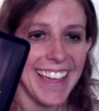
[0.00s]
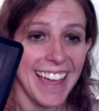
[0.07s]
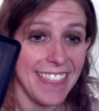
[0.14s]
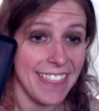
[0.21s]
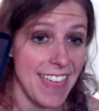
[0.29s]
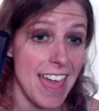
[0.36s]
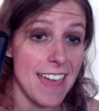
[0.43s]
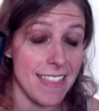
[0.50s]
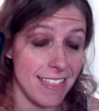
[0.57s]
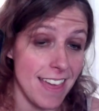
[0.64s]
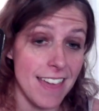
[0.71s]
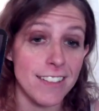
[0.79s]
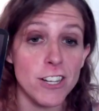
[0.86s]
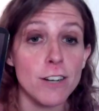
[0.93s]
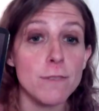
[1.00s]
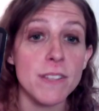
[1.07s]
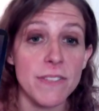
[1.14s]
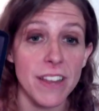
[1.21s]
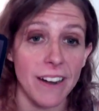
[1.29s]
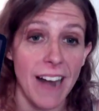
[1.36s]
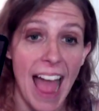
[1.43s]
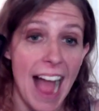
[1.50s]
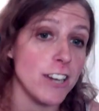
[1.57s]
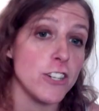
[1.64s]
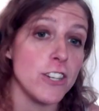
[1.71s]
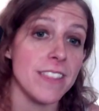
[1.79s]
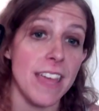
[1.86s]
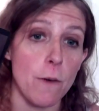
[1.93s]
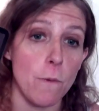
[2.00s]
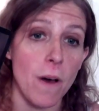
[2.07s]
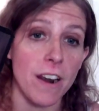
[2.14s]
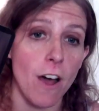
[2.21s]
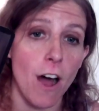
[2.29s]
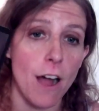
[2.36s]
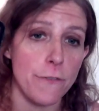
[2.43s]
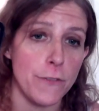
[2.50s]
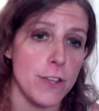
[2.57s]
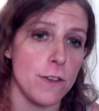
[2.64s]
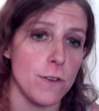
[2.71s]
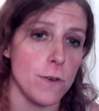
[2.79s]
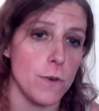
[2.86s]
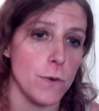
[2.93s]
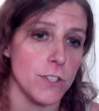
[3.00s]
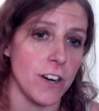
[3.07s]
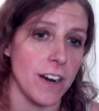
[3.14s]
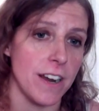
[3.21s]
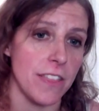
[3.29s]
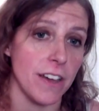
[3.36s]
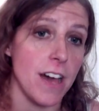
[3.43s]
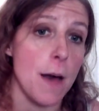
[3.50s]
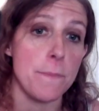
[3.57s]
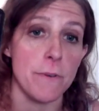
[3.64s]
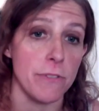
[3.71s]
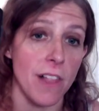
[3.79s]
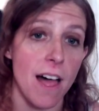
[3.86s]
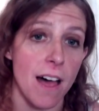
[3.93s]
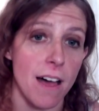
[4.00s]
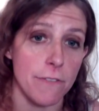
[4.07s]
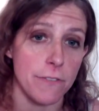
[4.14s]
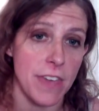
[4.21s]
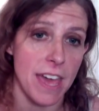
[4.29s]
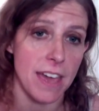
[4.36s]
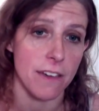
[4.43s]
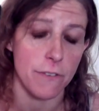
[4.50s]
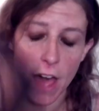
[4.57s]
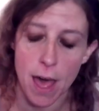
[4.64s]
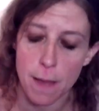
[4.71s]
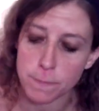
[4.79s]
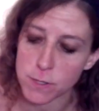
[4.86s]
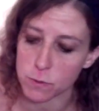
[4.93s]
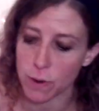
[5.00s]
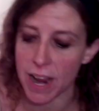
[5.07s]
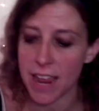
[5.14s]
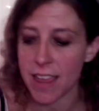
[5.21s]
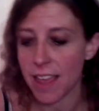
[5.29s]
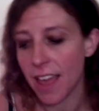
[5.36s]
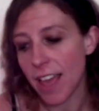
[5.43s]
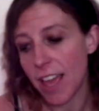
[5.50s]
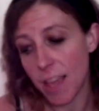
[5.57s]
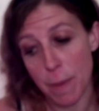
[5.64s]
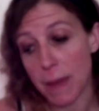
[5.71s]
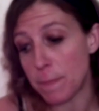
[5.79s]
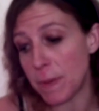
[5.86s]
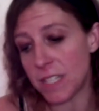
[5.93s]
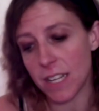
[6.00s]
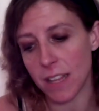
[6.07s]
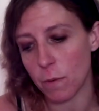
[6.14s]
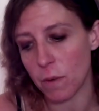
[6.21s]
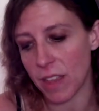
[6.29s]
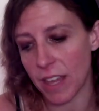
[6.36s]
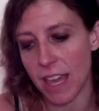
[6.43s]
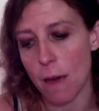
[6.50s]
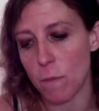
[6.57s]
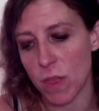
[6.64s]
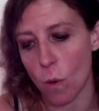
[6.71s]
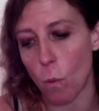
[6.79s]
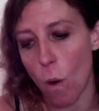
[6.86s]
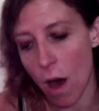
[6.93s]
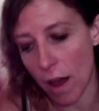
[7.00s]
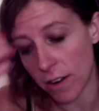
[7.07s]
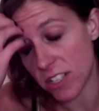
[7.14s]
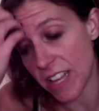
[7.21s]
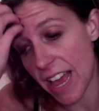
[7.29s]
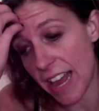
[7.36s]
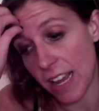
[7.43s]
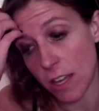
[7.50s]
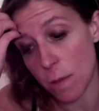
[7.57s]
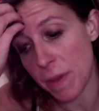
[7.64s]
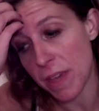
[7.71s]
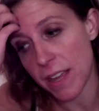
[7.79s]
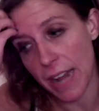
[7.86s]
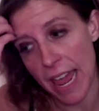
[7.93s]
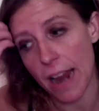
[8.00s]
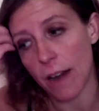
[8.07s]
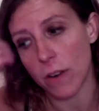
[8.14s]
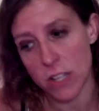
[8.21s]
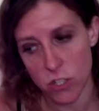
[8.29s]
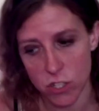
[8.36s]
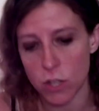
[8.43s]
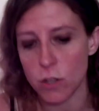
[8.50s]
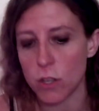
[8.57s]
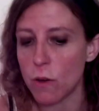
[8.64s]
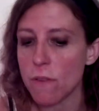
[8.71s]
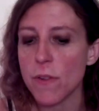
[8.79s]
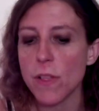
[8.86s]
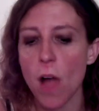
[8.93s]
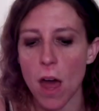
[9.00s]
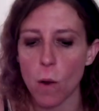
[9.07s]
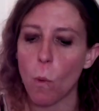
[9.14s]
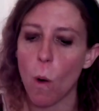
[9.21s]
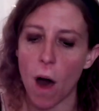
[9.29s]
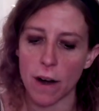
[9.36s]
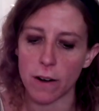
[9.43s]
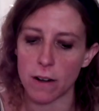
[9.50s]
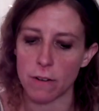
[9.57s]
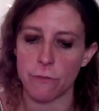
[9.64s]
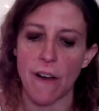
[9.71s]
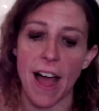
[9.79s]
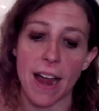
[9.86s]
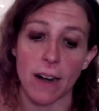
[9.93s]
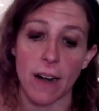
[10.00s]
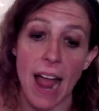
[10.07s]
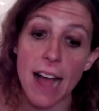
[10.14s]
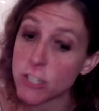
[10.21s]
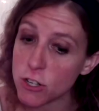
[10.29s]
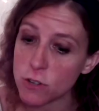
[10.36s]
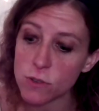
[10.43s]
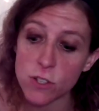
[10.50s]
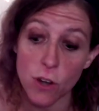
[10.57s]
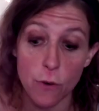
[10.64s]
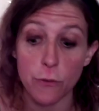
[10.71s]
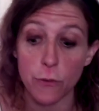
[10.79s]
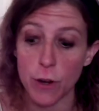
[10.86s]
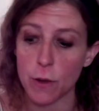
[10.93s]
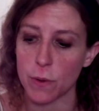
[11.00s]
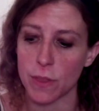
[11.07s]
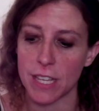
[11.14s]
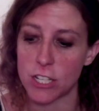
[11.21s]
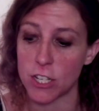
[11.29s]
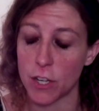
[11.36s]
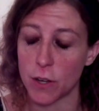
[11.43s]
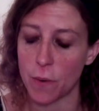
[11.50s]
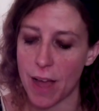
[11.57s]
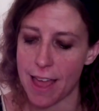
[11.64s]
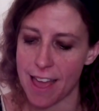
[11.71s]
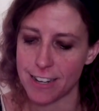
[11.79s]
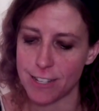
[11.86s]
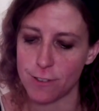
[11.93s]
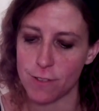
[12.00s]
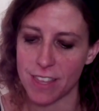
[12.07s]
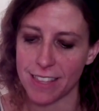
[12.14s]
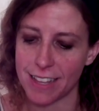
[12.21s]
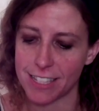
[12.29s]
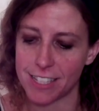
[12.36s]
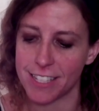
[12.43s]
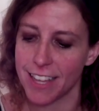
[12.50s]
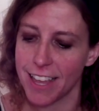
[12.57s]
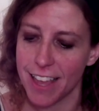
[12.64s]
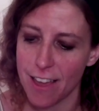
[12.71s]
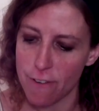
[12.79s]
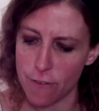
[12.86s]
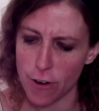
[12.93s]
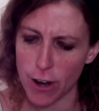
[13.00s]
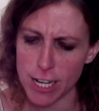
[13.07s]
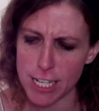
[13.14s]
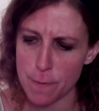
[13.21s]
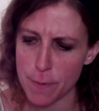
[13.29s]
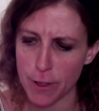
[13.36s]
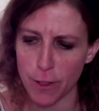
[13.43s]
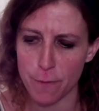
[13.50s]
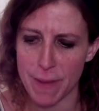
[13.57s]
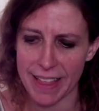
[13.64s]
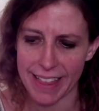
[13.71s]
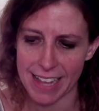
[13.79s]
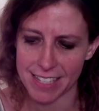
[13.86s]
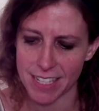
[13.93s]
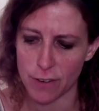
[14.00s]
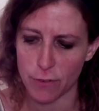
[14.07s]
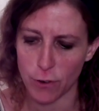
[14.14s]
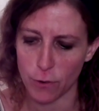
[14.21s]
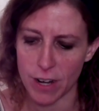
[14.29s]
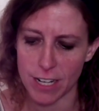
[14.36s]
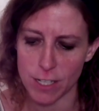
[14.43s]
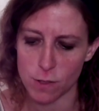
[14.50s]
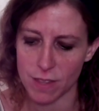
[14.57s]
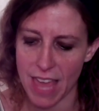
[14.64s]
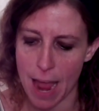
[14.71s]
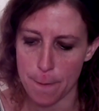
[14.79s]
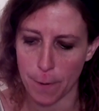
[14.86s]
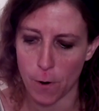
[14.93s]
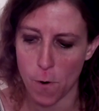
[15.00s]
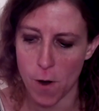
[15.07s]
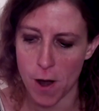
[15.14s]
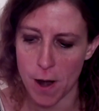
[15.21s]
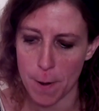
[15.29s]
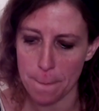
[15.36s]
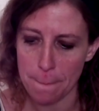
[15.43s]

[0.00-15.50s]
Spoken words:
They, in terms of their action, they want to offer you, sorry, the cup of love, King of Cups, right? Might be dealing with, again, with a water sign. It could be an Aries too. You have a lot of water and fire, as you so frequently do. I do think that's very typical of my last several readings with Capricorn.